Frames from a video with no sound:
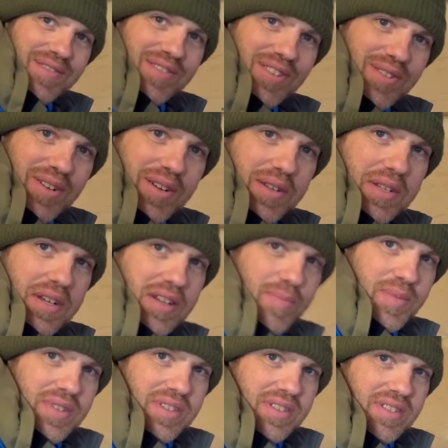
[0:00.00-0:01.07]
a lot of
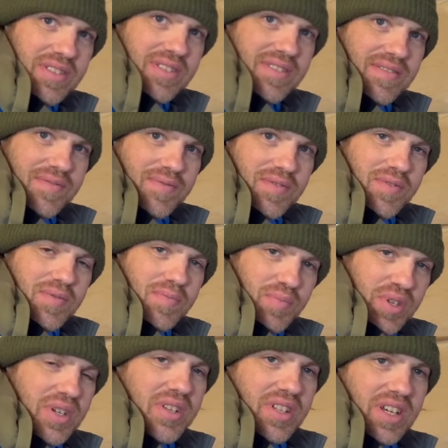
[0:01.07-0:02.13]
times. PLA.
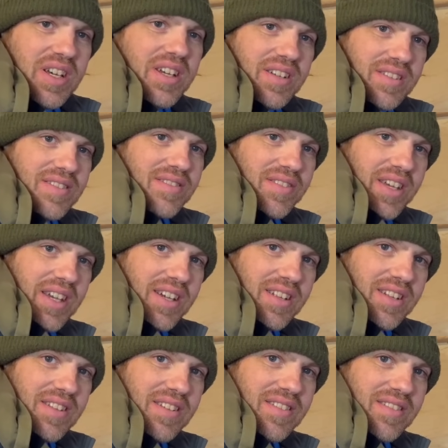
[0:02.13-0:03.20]
PLA.
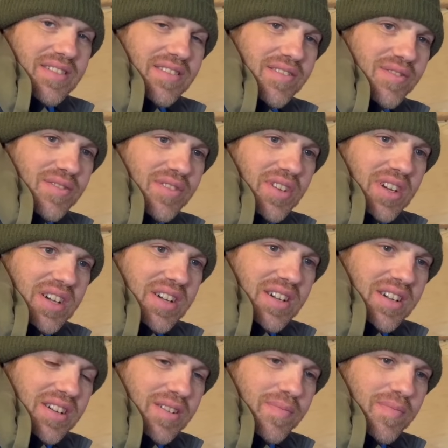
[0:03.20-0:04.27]
And
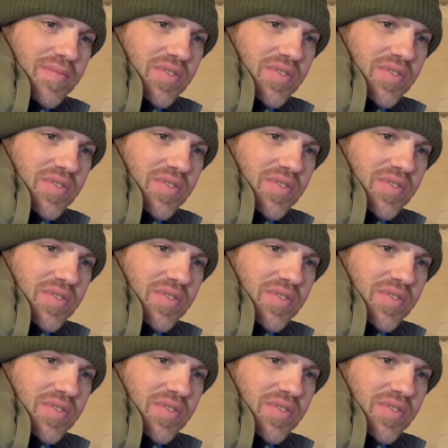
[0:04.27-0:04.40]
um,